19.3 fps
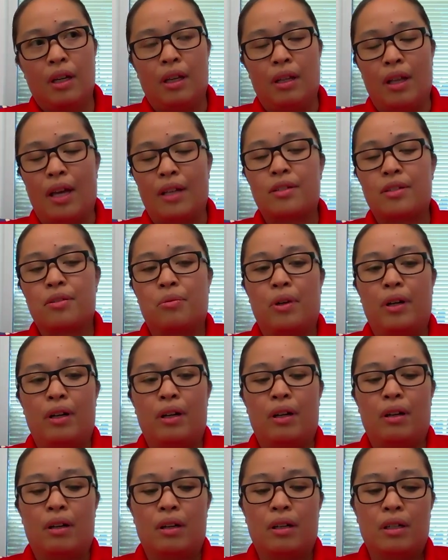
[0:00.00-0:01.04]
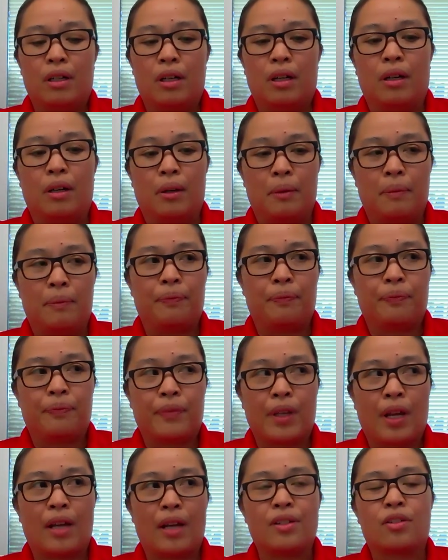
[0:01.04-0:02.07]
And that's where um,
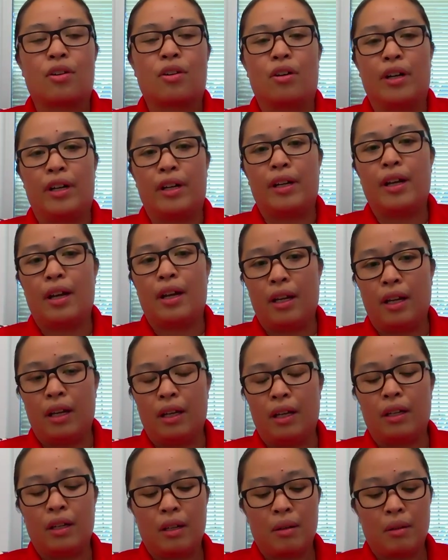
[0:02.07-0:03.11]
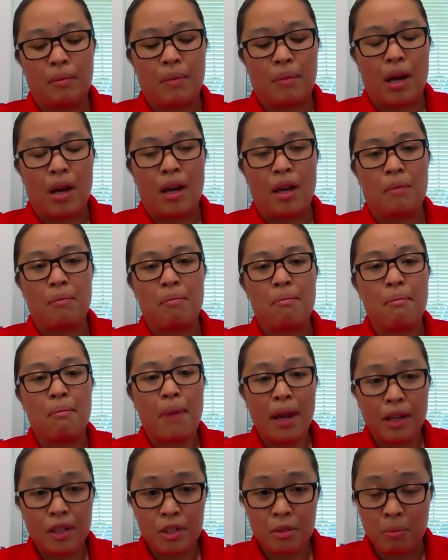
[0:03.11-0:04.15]
I started getting my
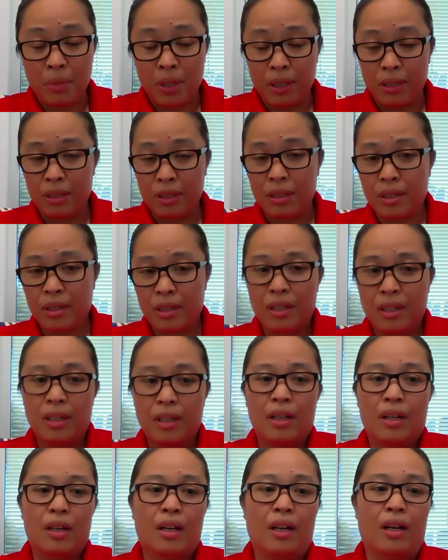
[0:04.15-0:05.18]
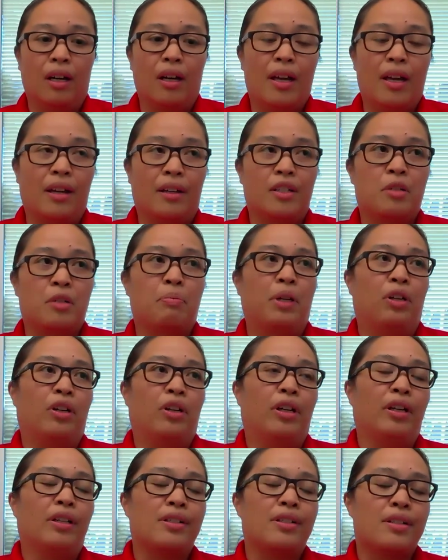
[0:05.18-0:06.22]
management uh,
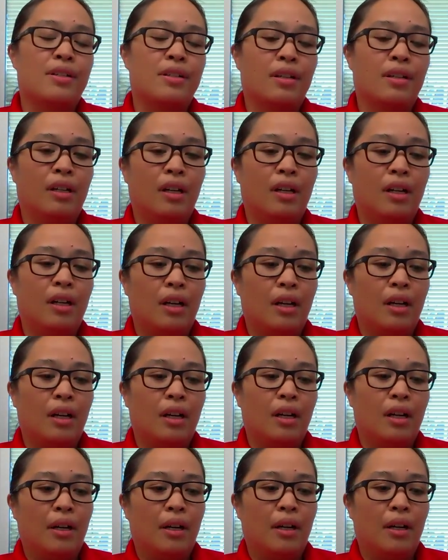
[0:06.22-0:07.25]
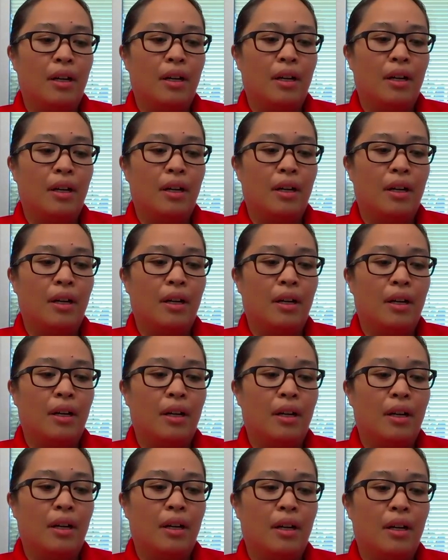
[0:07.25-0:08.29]
experience um,
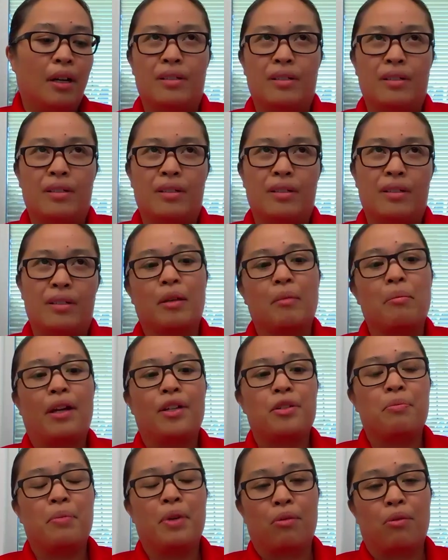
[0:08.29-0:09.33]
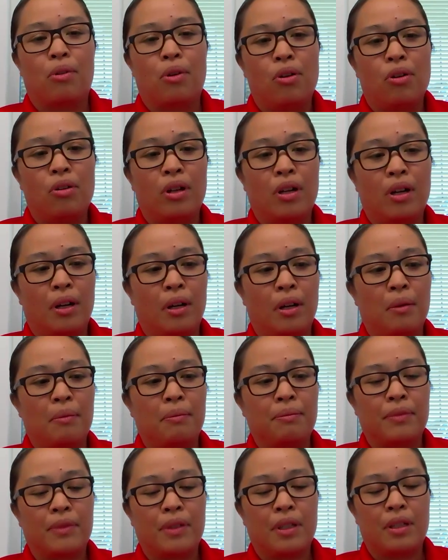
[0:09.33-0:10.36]
and definitely liking the management role.
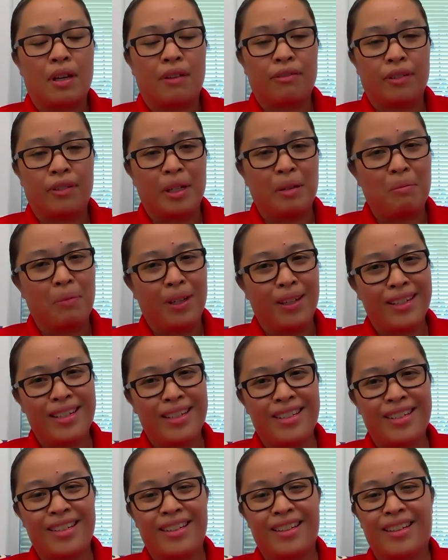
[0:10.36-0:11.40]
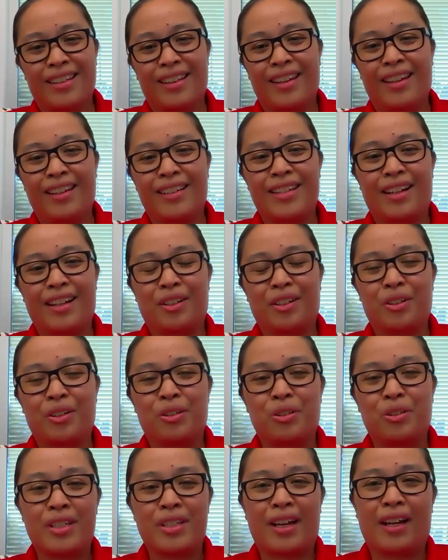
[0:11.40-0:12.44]
Um, definitely miss the
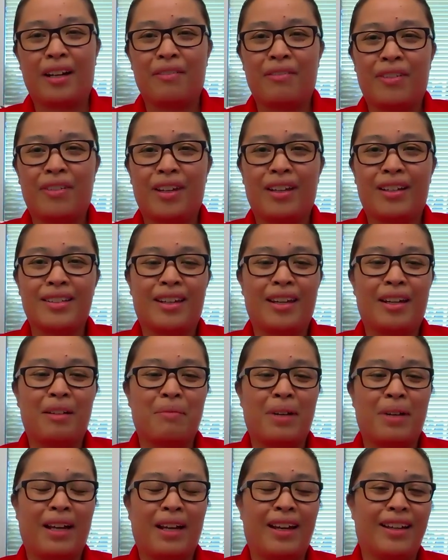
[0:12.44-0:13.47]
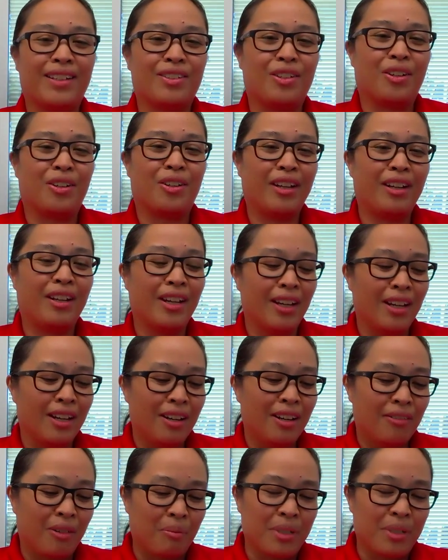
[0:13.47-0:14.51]
technical side of things, getting my hands dirty
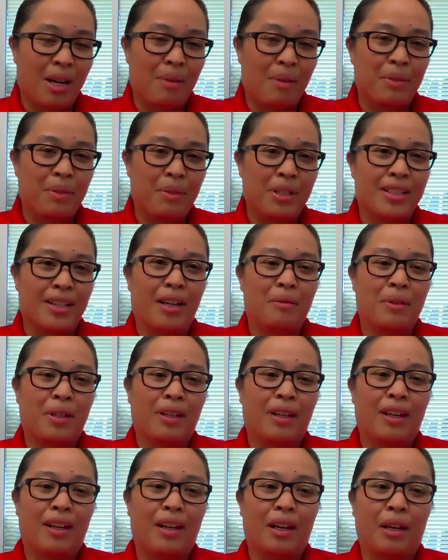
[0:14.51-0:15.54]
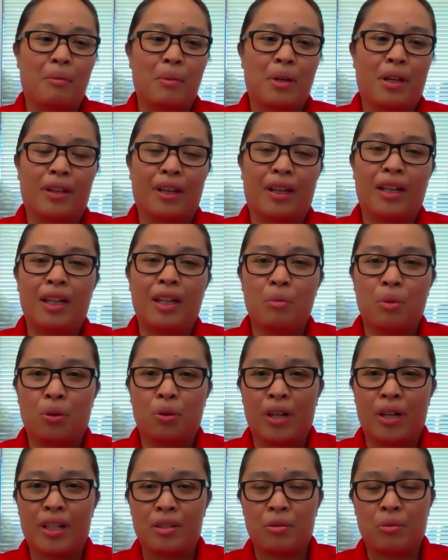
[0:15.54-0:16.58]
from time to time and getting them on the
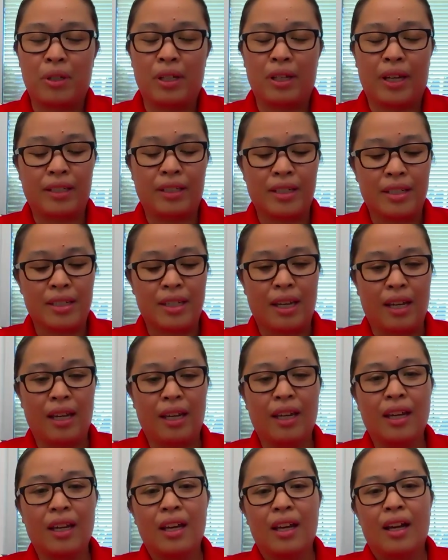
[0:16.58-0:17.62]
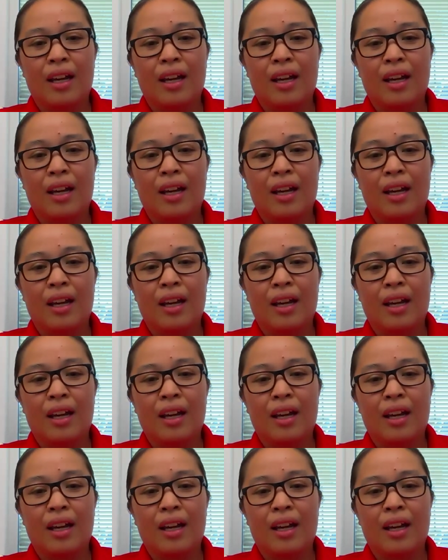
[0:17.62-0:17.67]
keyboard, as we like to say.